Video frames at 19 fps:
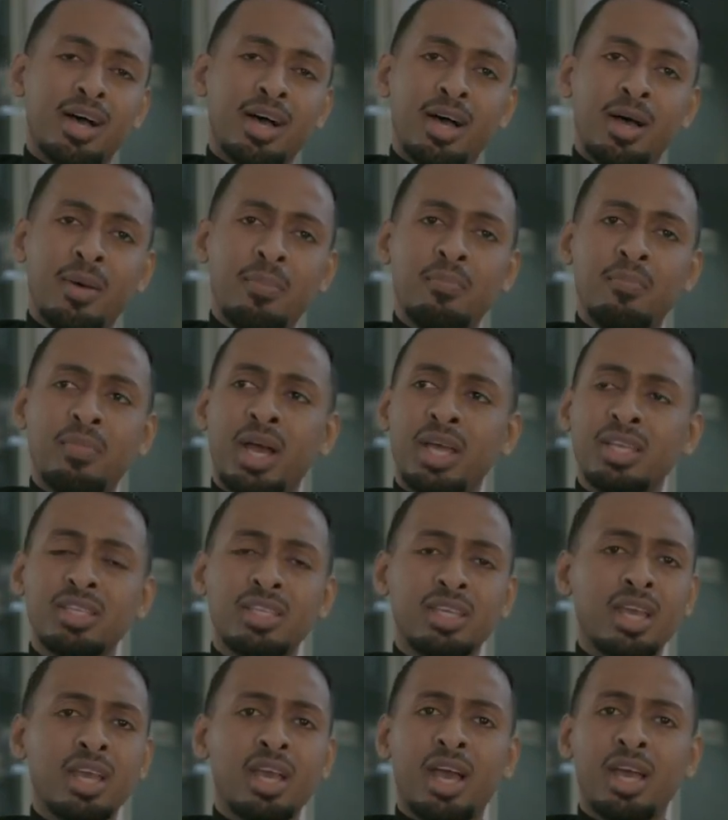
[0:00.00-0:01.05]

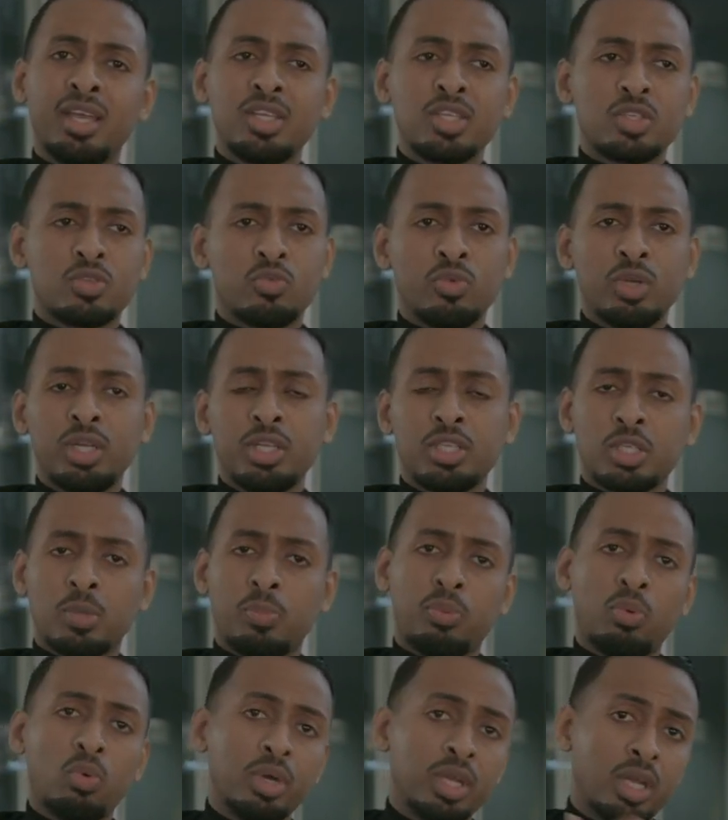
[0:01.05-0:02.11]
And it's really
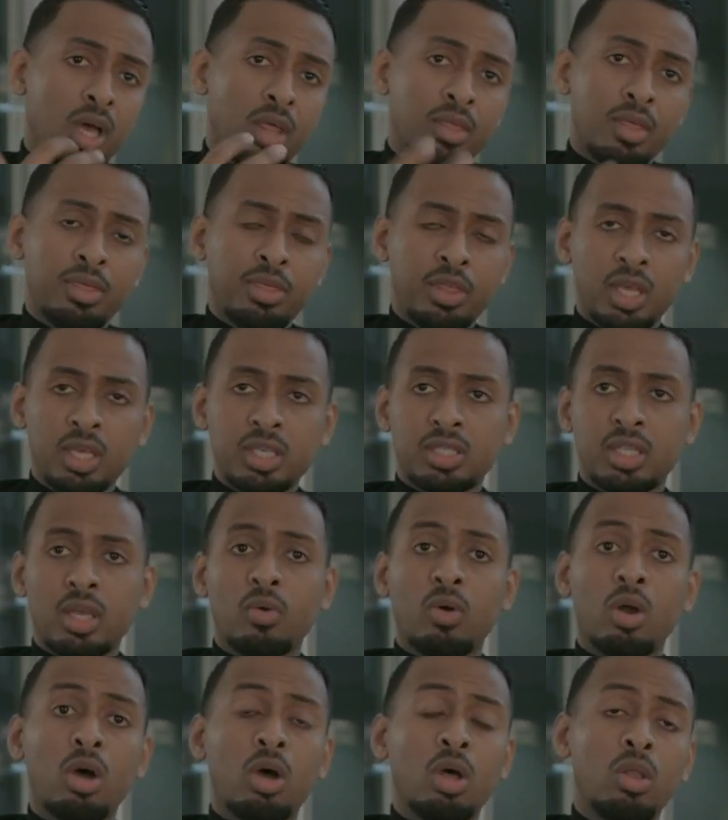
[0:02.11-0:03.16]
supporting other things.
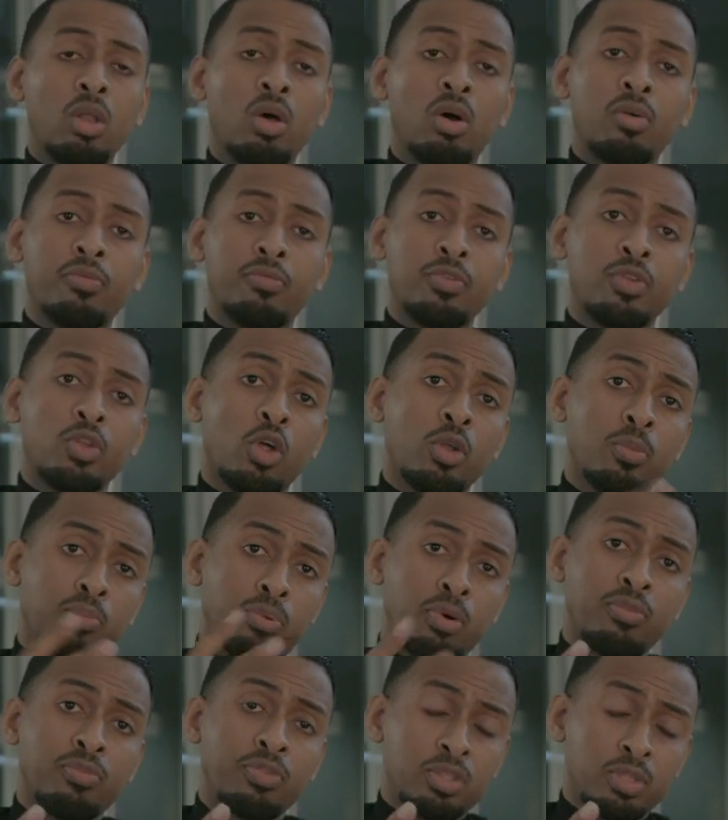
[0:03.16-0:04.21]
There are a lot of
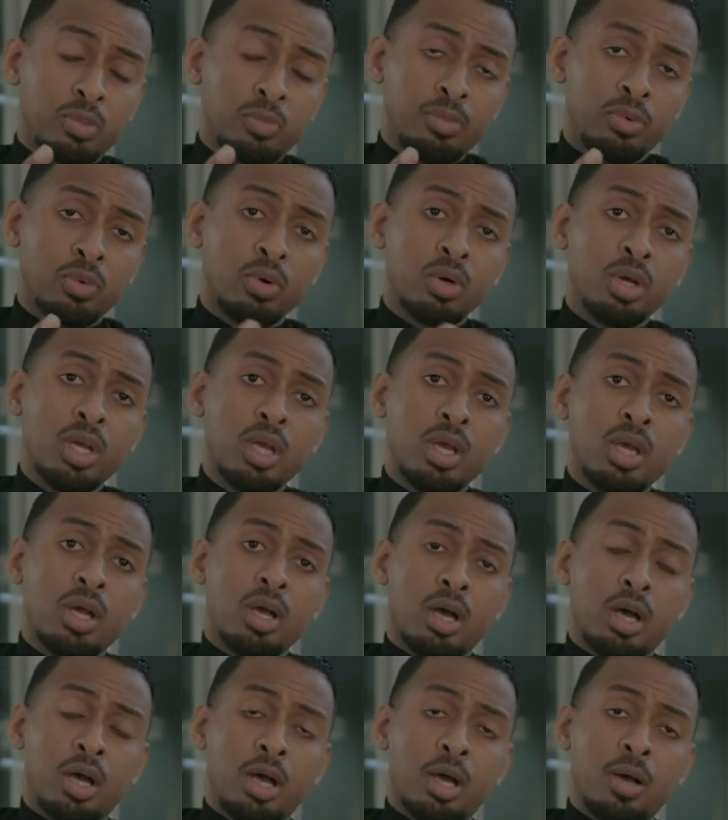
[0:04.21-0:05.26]
non-profitable
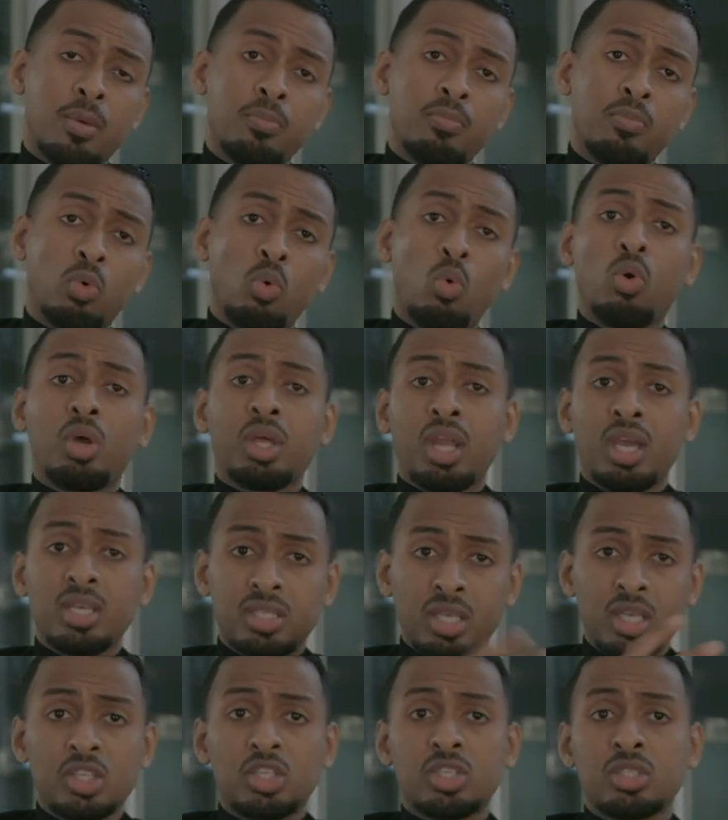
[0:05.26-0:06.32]

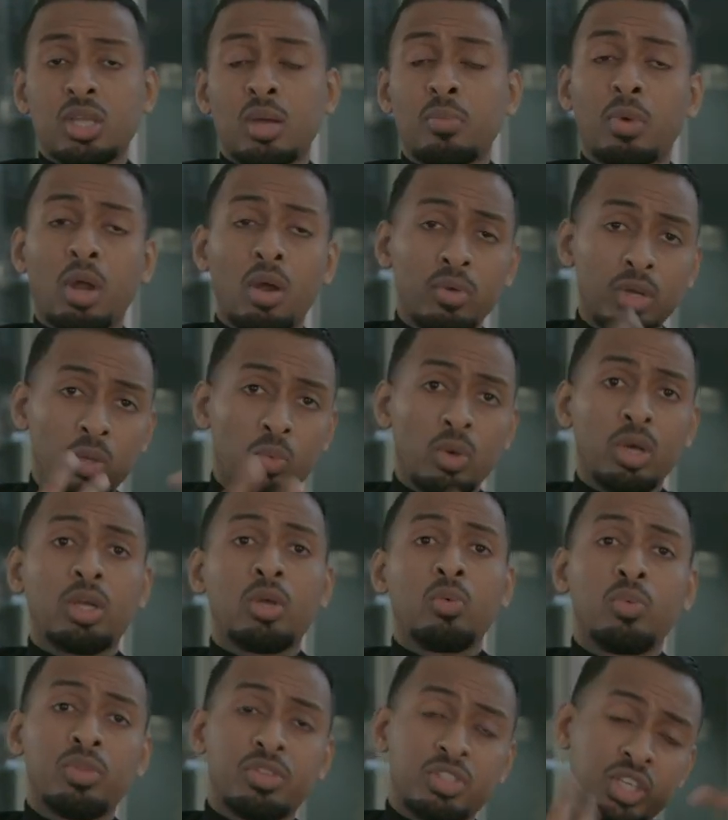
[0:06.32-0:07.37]
organizations that I'm currently
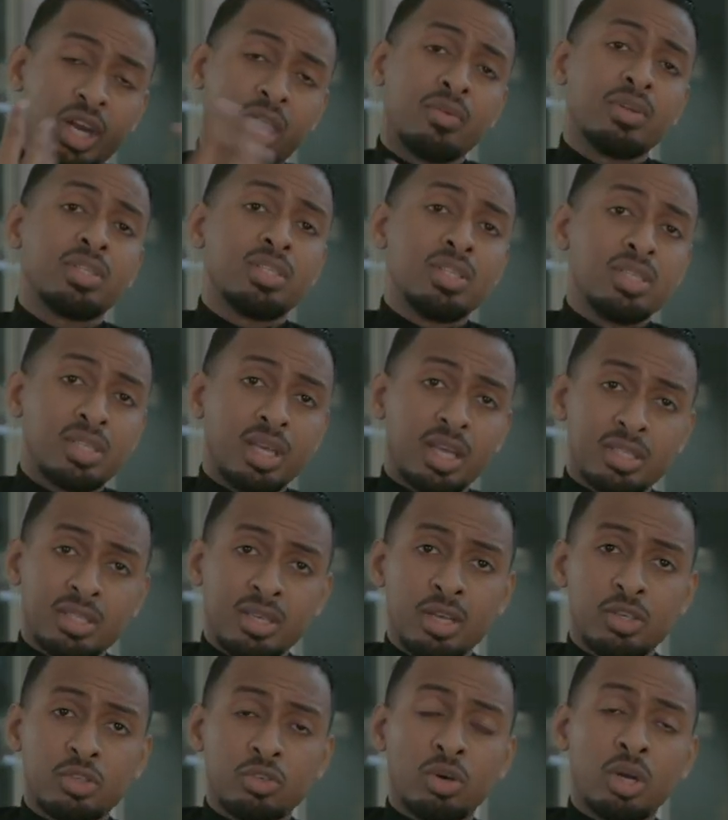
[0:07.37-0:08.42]
working with, charities,
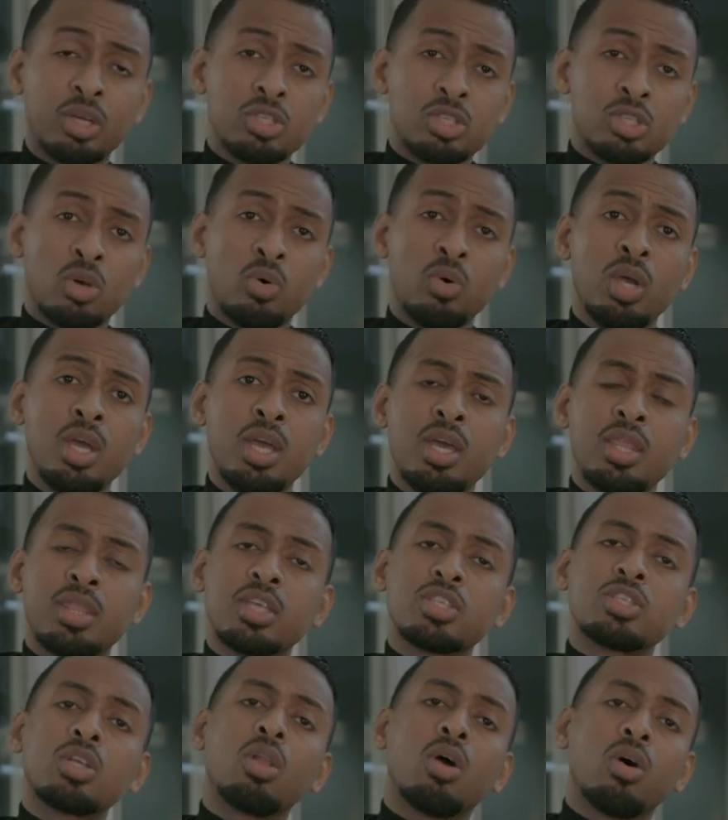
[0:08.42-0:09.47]
etc. So
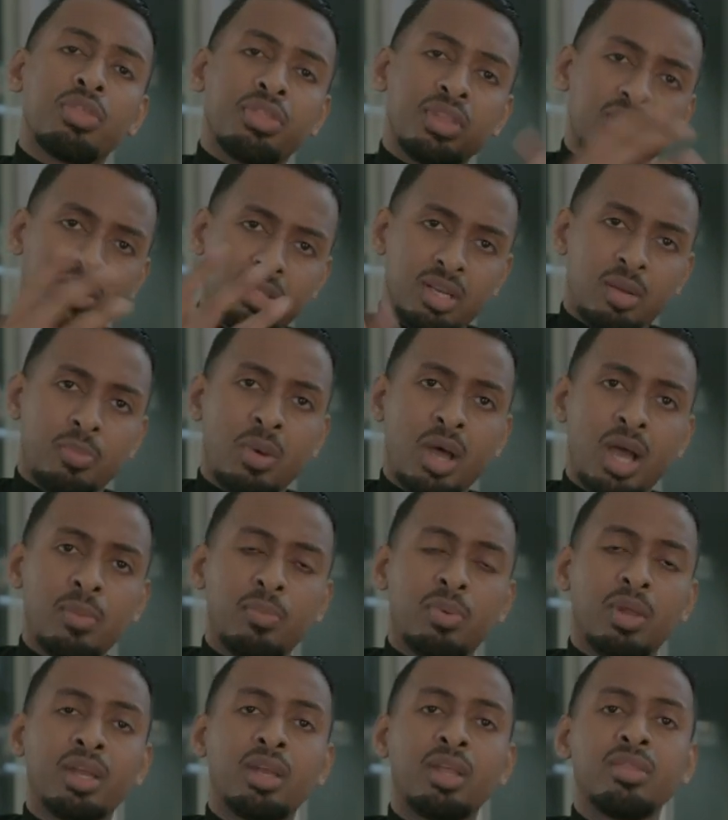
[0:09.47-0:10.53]
there's a lot of things in a
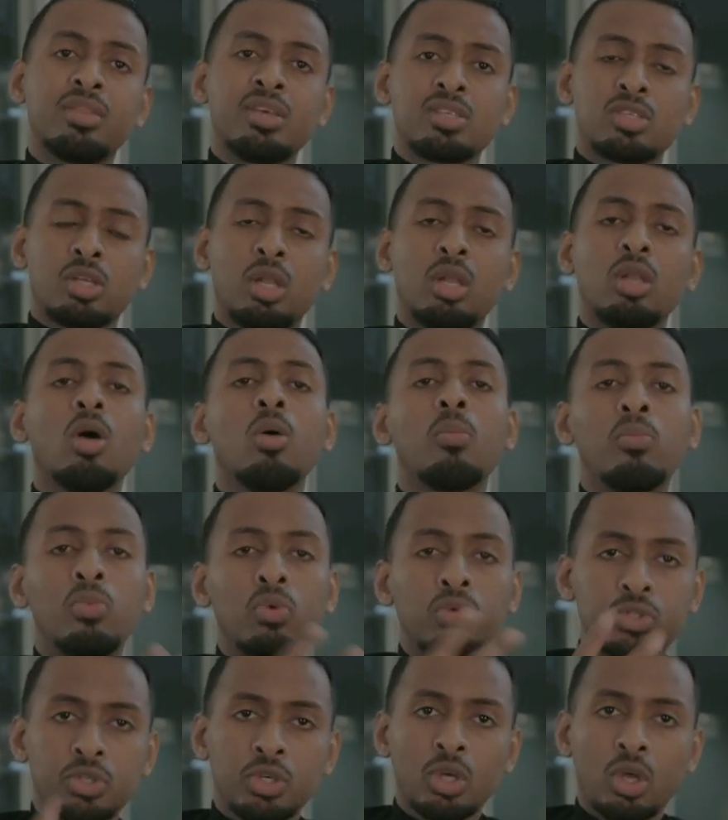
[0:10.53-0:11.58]
pipeline and there's a lot
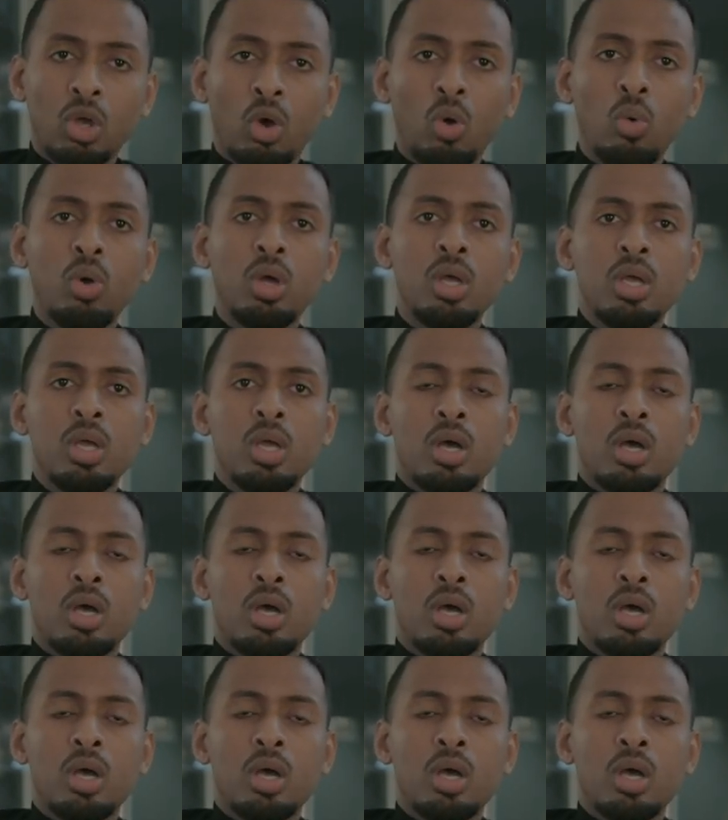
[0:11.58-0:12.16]
more to go.